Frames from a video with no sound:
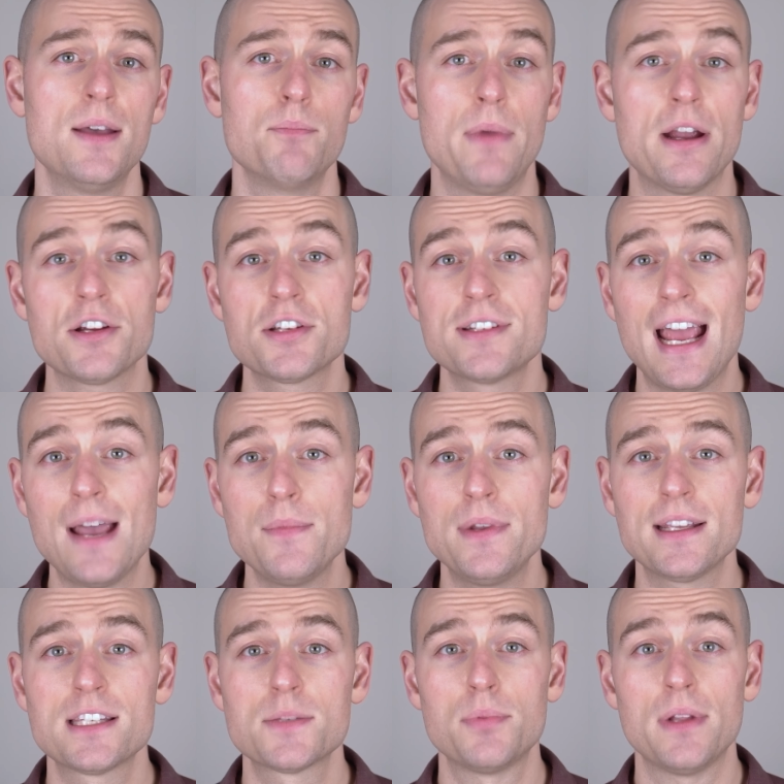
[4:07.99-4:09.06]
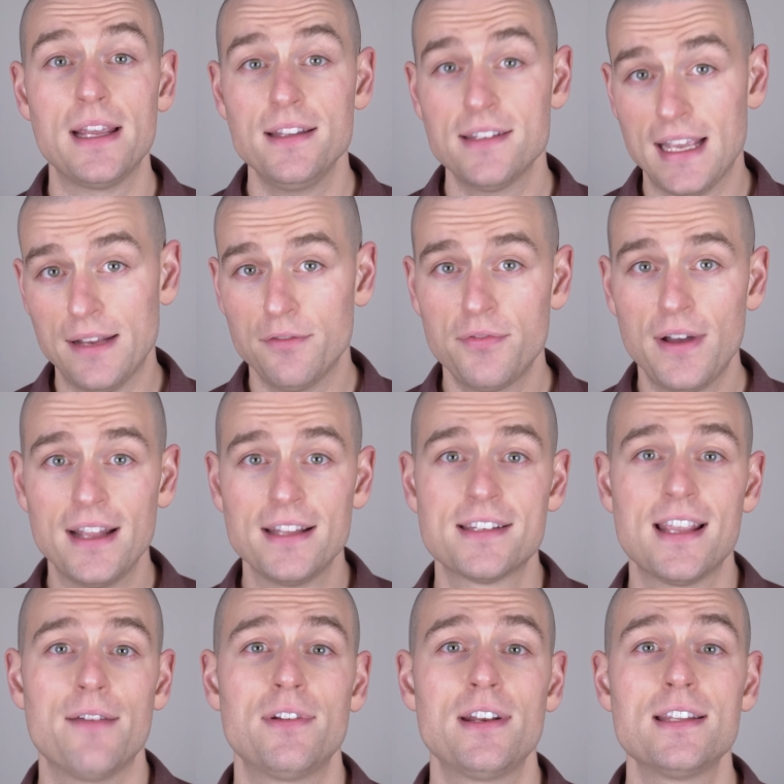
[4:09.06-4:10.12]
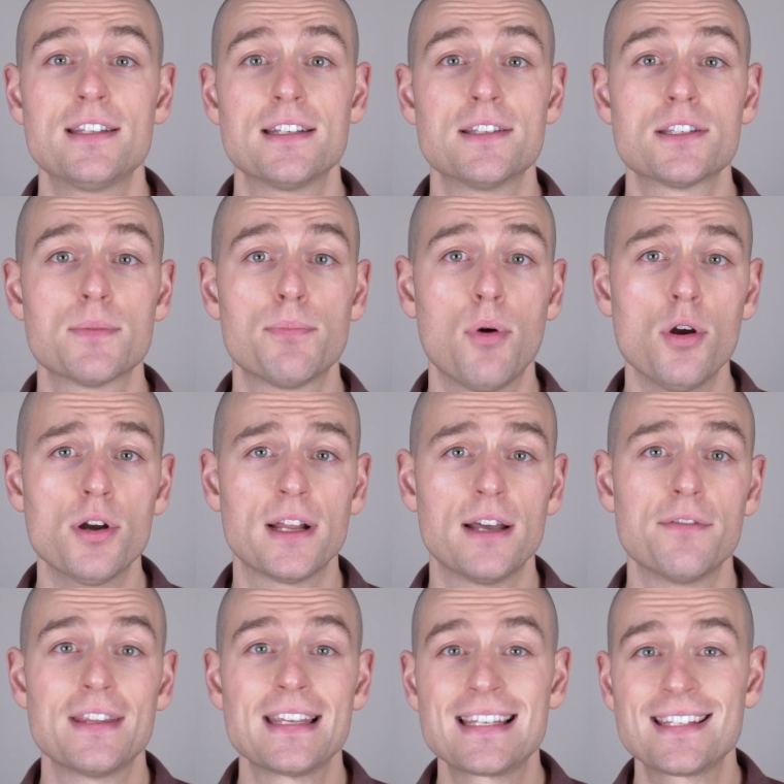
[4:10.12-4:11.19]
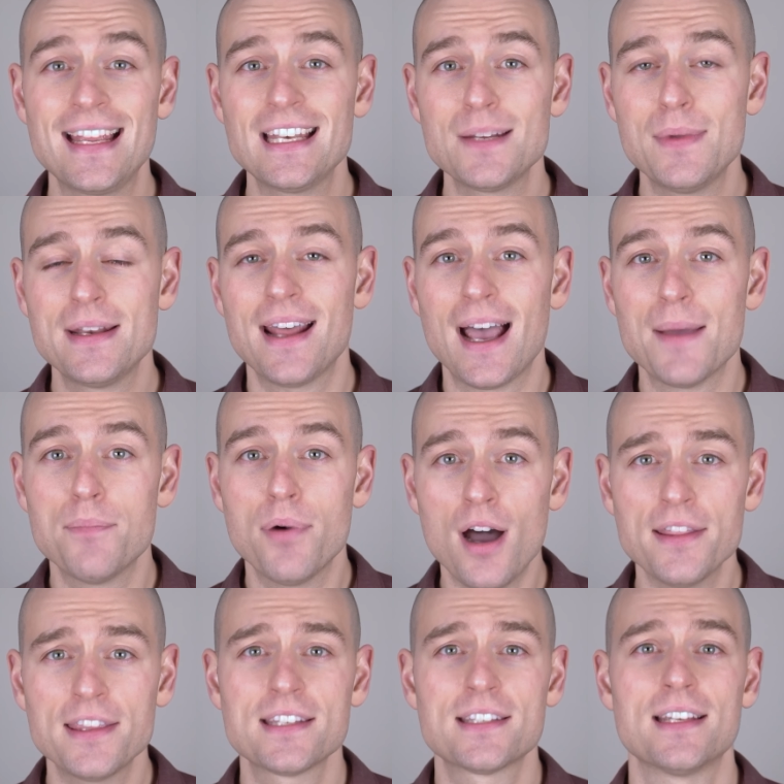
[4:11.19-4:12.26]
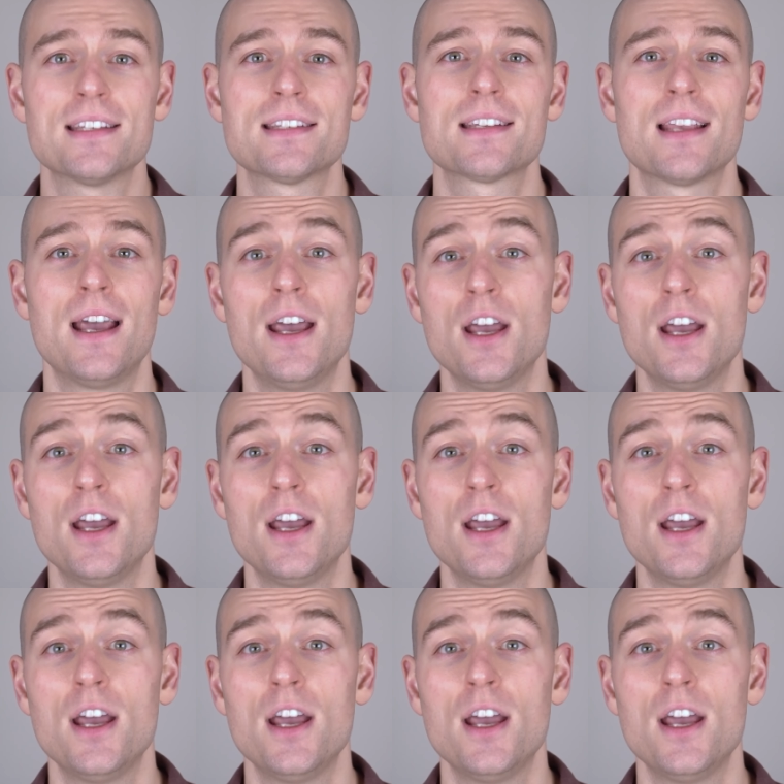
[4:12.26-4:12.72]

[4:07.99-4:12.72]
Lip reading: Mayer Statman explains and finds evidence in support of the sentiment hypothesis,